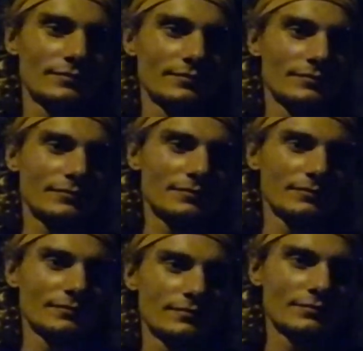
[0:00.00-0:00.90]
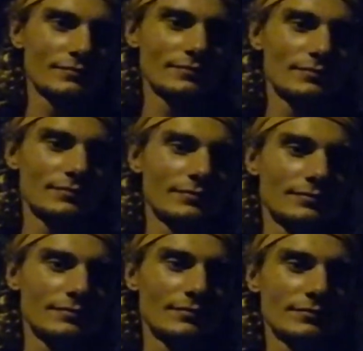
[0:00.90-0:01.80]

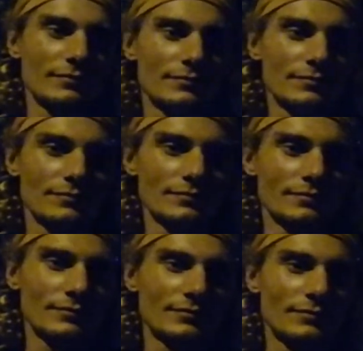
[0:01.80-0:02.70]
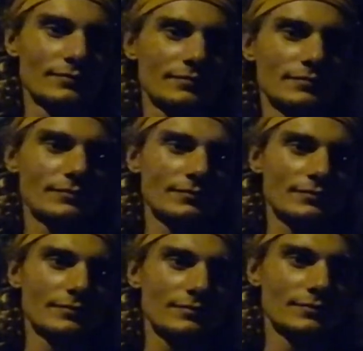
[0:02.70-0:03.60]

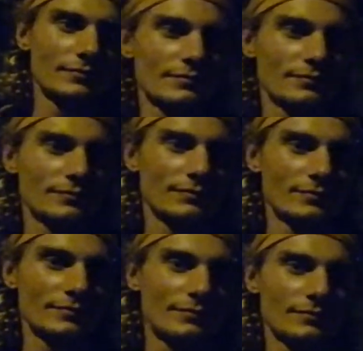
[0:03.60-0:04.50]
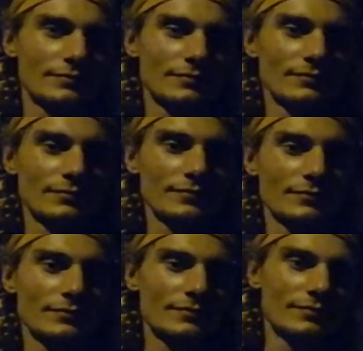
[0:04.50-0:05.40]

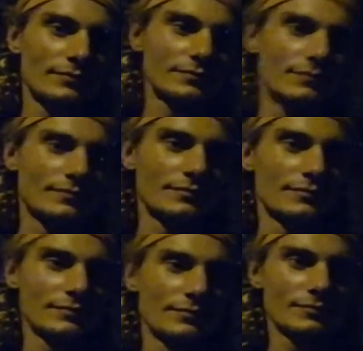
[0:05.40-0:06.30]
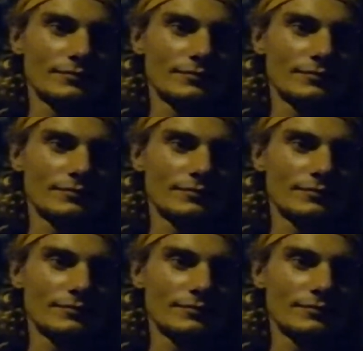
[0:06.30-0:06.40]
(silent)